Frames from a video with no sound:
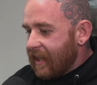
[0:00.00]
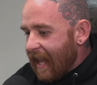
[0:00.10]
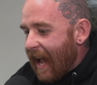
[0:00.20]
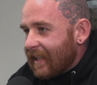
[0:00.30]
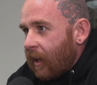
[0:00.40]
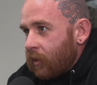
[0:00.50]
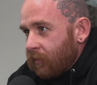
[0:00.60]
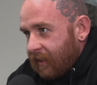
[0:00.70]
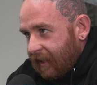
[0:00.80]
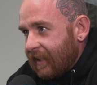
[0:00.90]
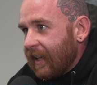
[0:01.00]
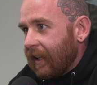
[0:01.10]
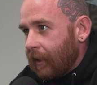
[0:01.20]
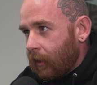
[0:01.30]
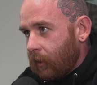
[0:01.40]
that's how you
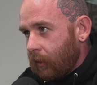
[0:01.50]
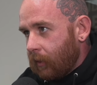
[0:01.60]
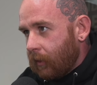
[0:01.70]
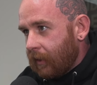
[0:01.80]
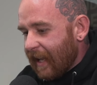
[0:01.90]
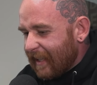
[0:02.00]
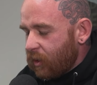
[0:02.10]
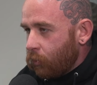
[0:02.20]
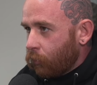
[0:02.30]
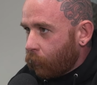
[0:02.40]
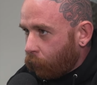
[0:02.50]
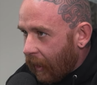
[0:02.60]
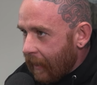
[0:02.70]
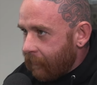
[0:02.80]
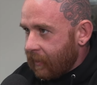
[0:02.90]
succeed. That's how you
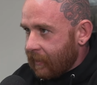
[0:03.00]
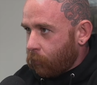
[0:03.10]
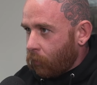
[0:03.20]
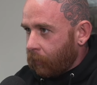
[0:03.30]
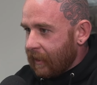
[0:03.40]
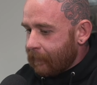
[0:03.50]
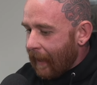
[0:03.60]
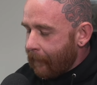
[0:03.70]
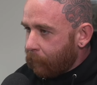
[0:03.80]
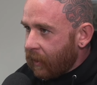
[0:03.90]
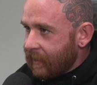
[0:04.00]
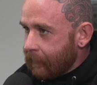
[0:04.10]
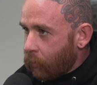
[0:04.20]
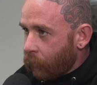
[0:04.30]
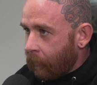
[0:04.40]
thrive in this world, is by
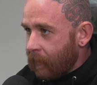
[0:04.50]
embracing both of them,